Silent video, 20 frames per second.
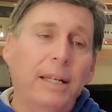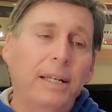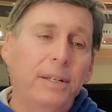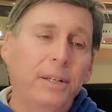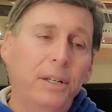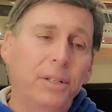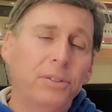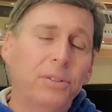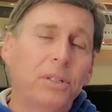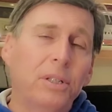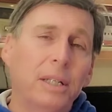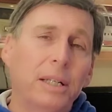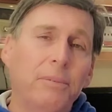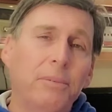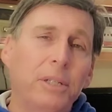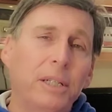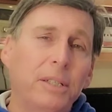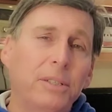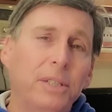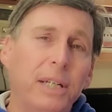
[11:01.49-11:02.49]
Initially,
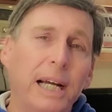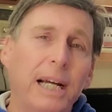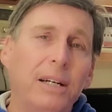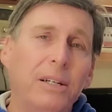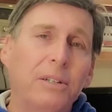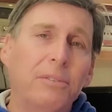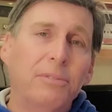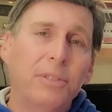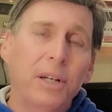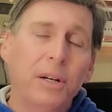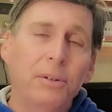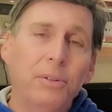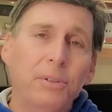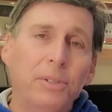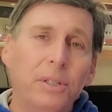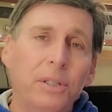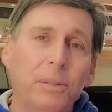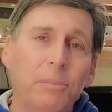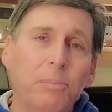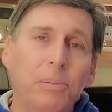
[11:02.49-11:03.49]
when a tariff
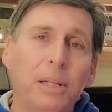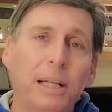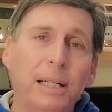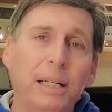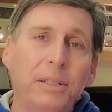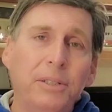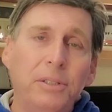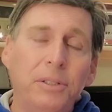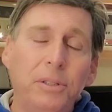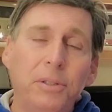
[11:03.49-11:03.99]
goes into place,